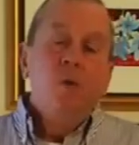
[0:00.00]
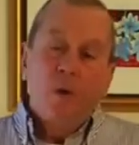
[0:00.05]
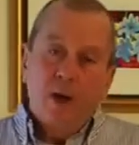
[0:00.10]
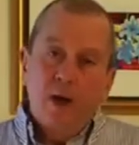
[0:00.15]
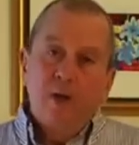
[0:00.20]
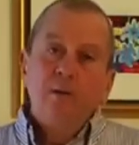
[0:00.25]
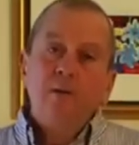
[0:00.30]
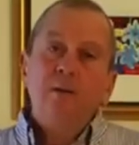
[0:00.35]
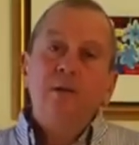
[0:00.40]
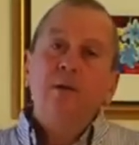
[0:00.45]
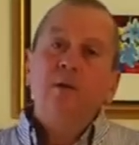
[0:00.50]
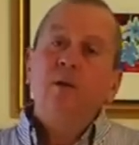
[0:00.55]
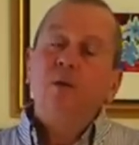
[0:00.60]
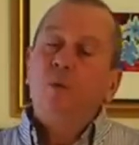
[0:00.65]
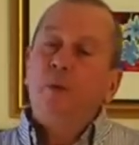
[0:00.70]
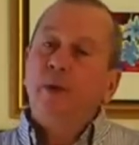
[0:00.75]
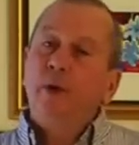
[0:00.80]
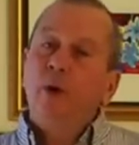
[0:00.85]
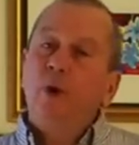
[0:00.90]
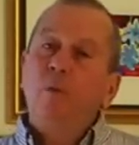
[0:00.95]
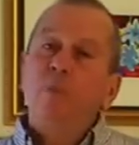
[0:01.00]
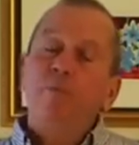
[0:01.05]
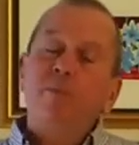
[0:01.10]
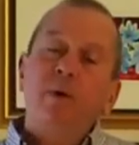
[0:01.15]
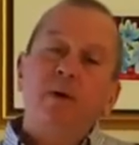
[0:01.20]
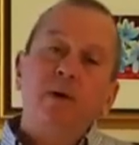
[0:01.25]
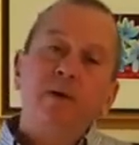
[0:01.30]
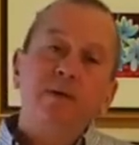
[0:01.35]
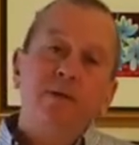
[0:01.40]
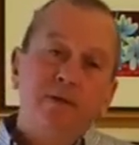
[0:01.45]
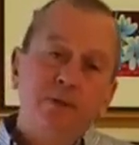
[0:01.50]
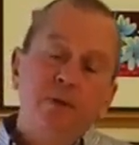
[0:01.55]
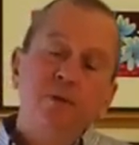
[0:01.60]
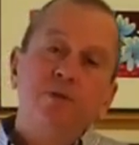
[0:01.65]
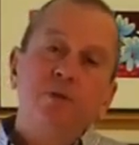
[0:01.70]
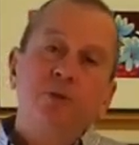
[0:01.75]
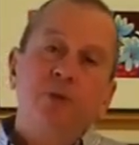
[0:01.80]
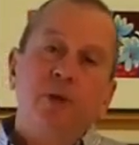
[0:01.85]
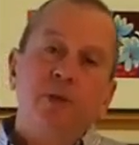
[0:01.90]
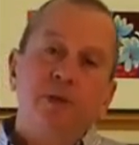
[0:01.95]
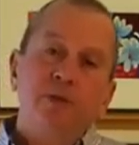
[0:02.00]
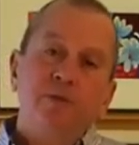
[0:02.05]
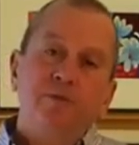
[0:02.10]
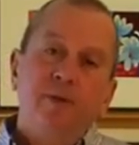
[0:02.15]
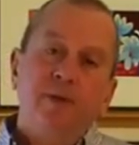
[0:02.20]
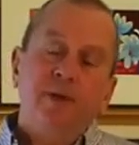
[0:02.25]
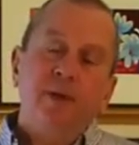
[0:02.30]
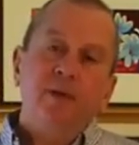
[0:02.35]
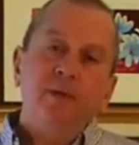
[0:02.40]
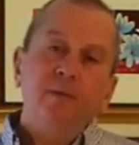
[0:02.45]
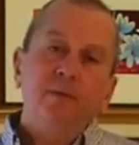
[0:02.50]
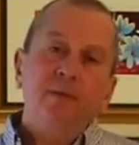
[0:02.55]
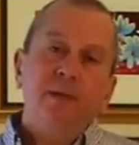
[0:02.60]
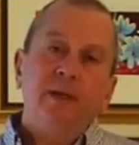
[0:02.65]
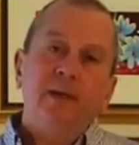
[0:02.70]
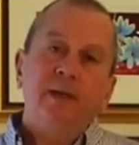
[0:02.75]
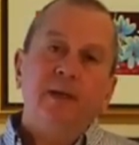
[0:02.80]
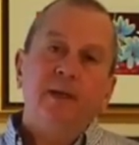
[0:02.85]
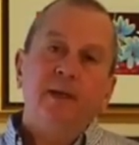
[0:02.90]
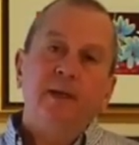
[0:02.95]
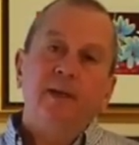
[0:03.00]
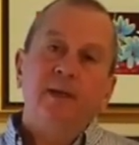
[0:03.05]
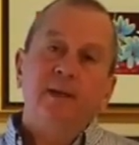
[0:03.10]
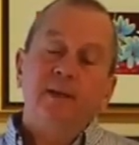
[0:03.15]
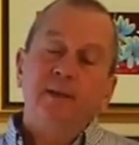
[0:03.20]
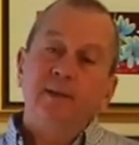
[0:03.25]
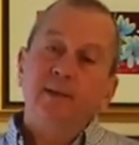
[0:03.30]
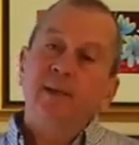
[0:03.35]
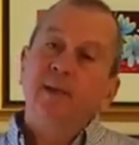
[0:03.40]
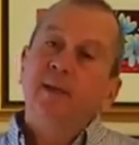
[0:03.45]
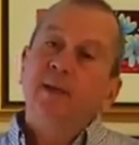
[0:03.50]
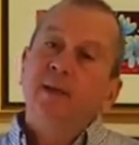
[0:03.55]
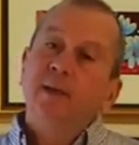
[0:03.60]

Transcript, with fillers: Well, we hope uh, you enjoyed this video and